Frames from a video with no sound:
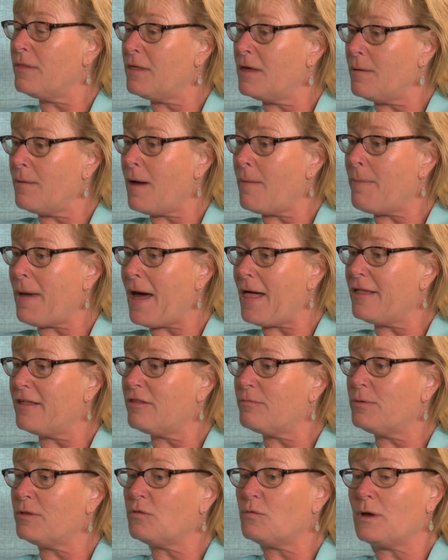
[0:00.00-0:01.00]
a
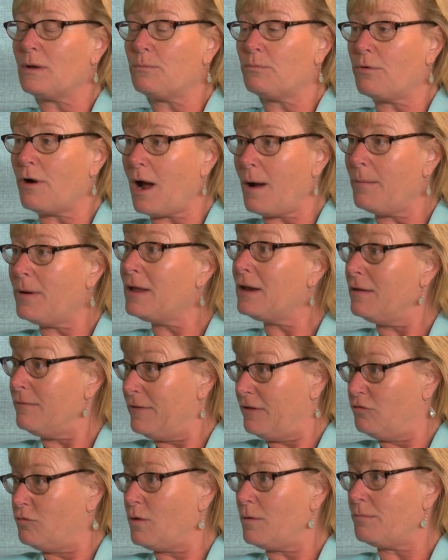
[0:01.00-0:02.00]
balance between
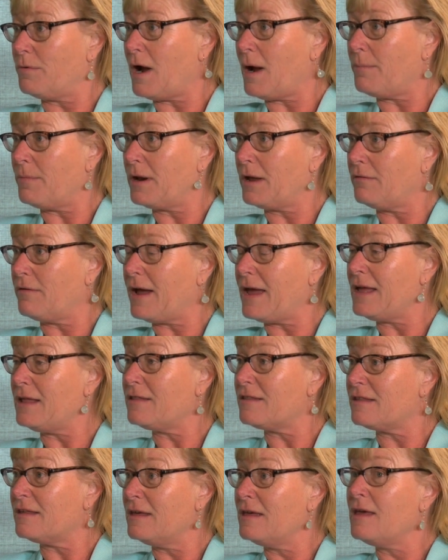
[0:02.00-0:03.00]
individual property
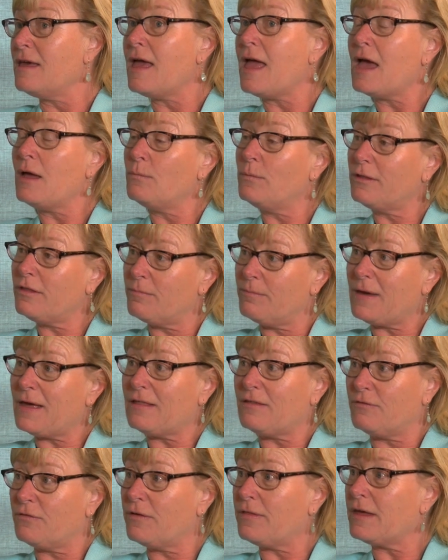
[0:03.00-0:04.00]
rights and what's
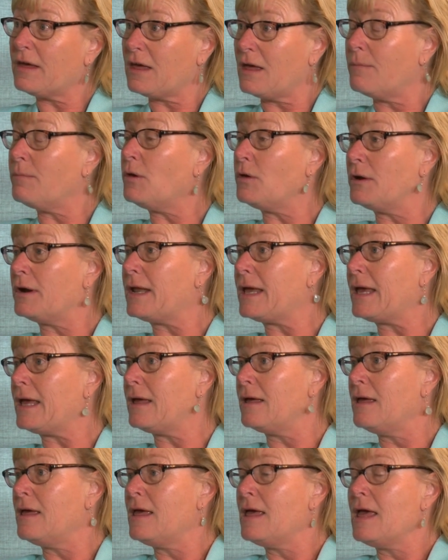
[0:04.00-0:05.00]
best for the
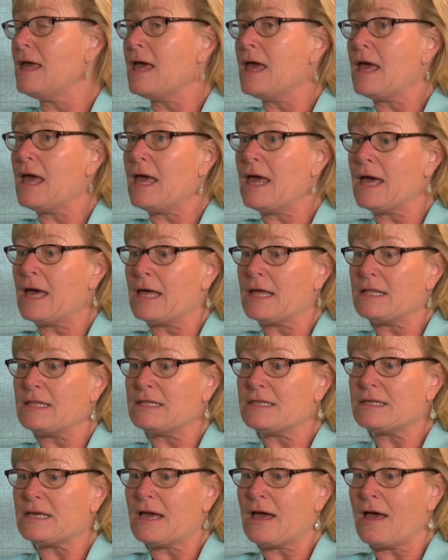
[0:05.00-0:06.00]
community.
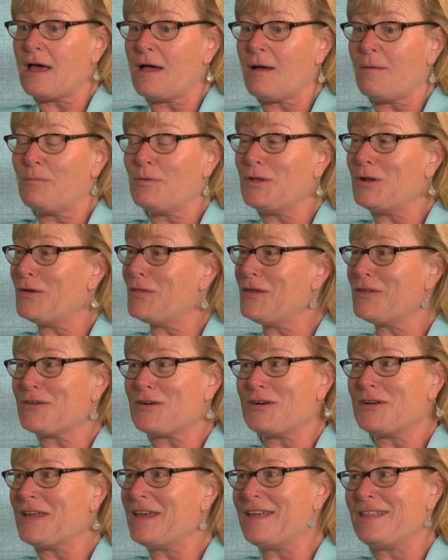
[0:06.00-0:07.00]
And these
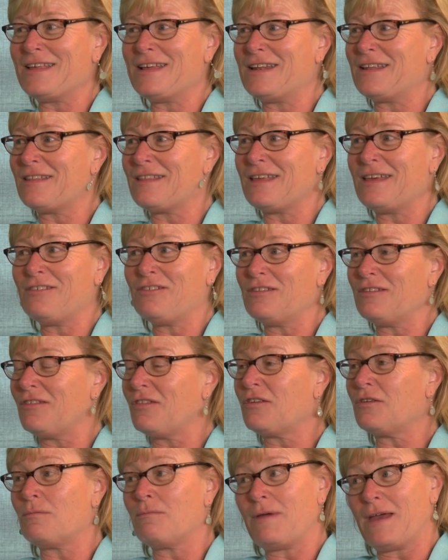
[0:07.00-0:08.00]
aren't easy decisions,
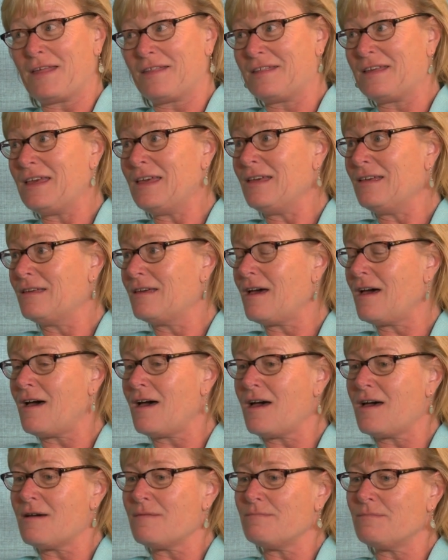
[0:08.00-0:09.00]
they're messy.
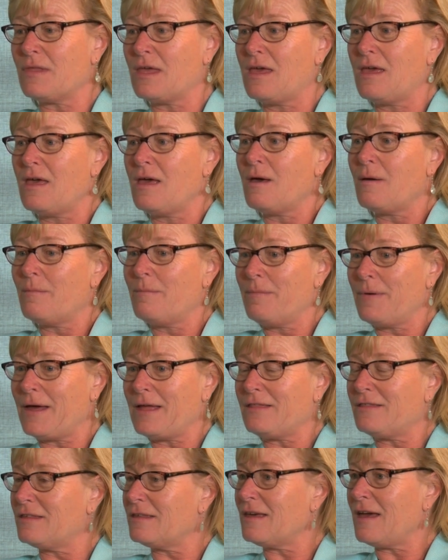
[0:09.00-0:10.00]

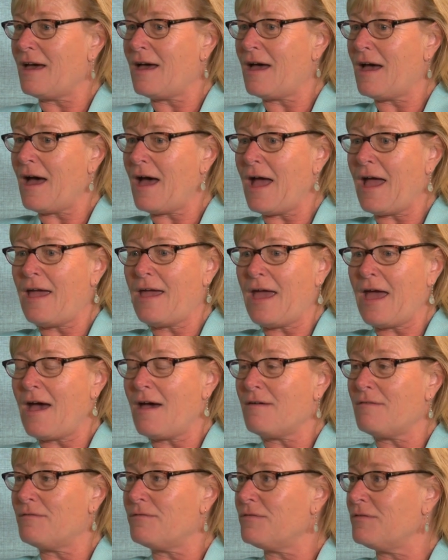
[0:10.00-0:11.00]
But I
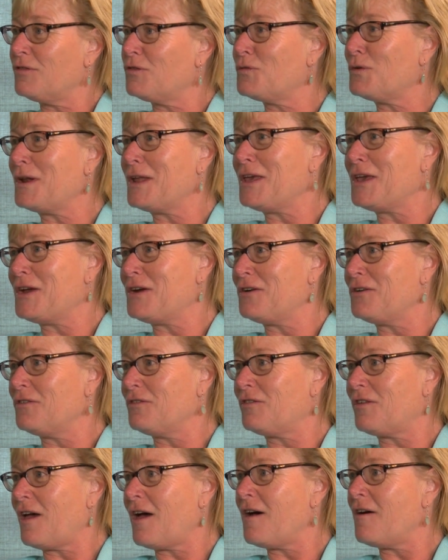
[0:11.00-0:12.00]
have 20
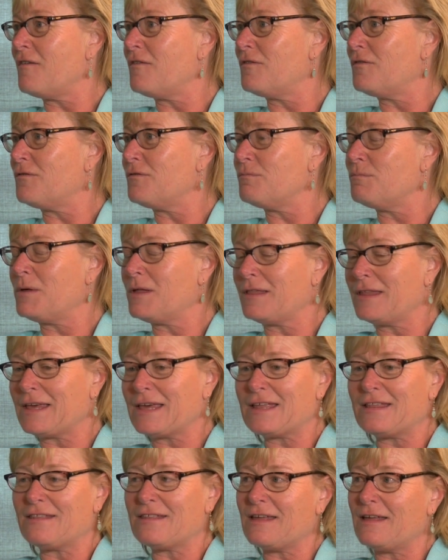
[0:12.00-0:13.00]
years of building
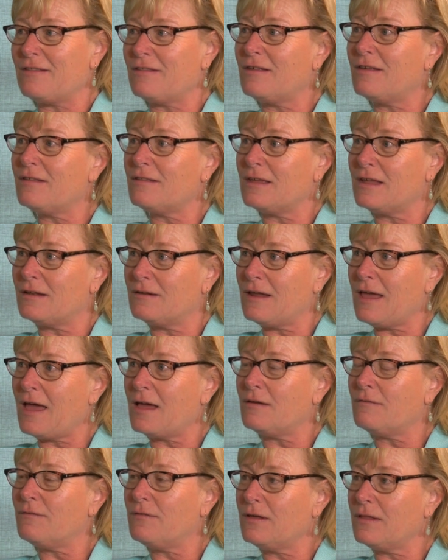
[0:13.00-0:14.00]
consensus
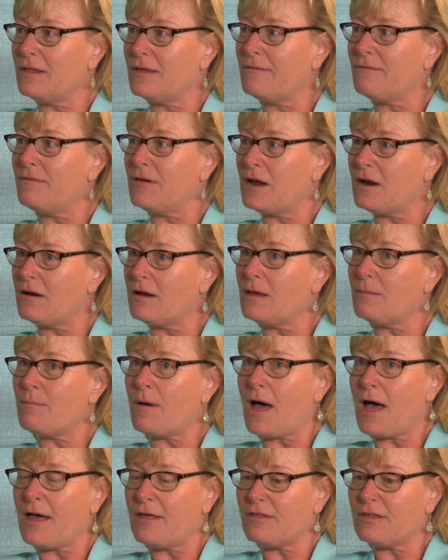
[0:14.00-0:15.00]
and feeling very
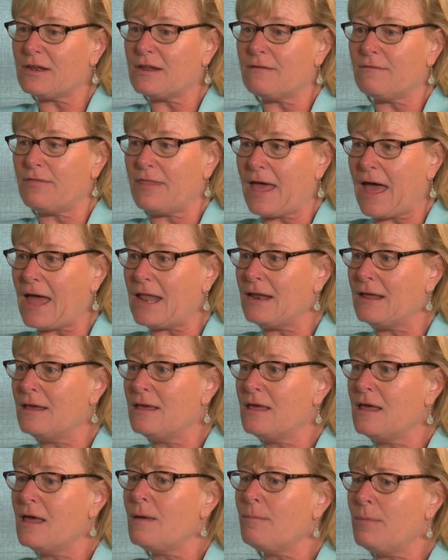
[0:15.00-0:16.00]
positive that
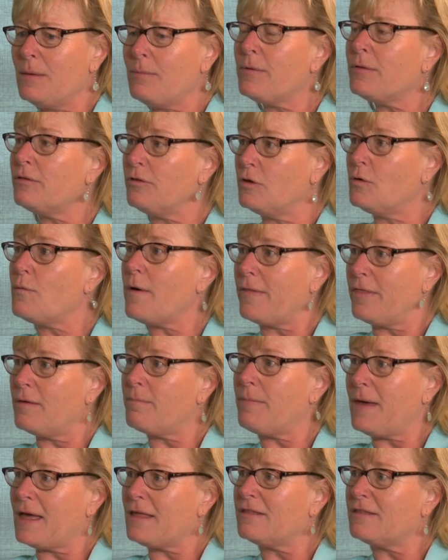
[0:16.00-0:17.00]
people do want the
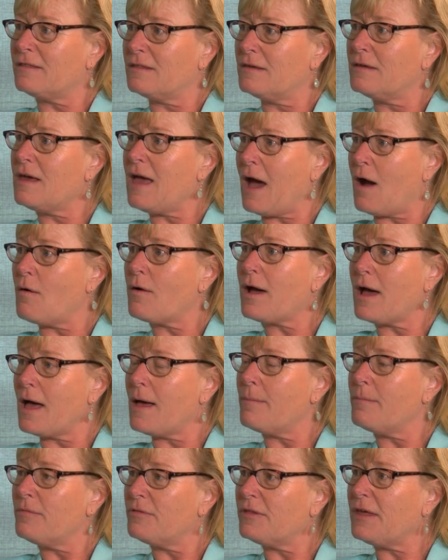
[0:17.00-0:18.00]
best
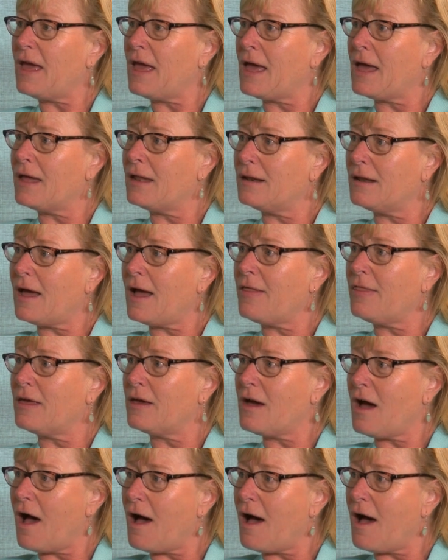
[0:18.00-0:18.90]
outcomes. And I think